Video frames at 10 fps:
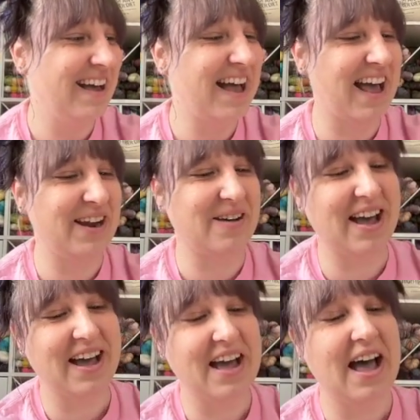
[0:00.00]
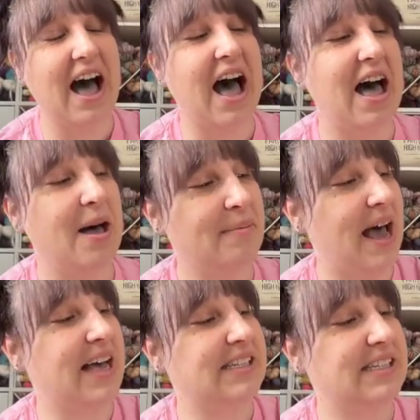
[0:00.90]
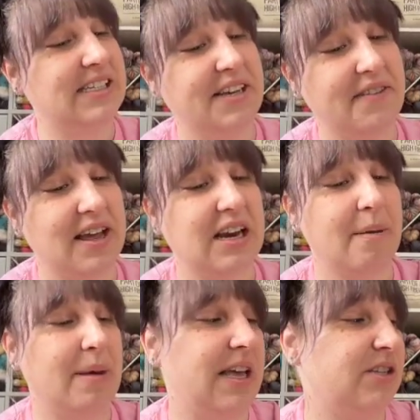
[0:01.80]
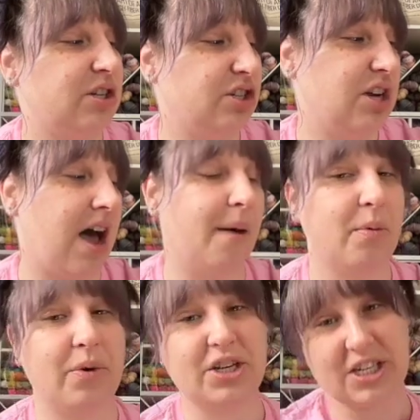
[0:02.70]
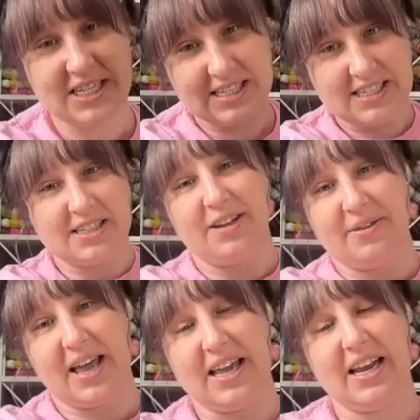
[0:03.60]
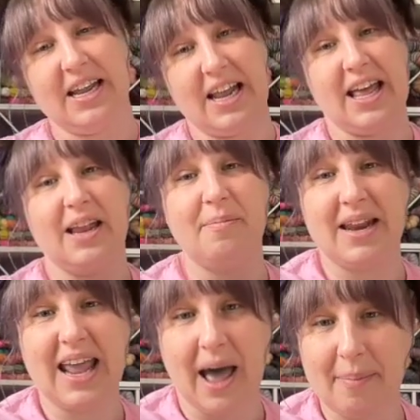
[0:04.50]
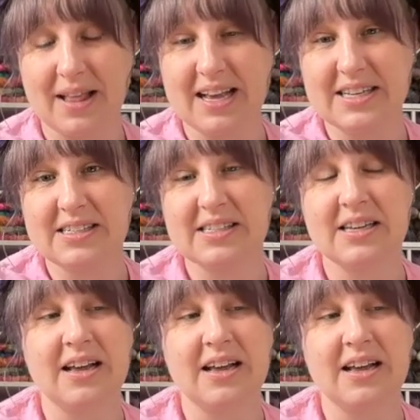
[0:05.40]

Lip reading: Anyway, at Stephen B's shop, which is located in Minneapolis,